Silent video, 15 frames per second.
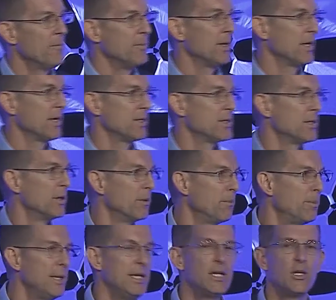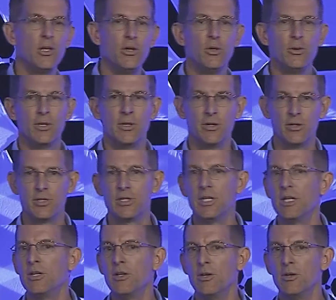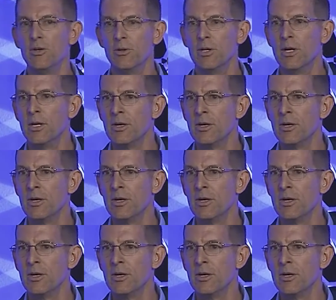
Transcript: because they're PQ and they're CQ.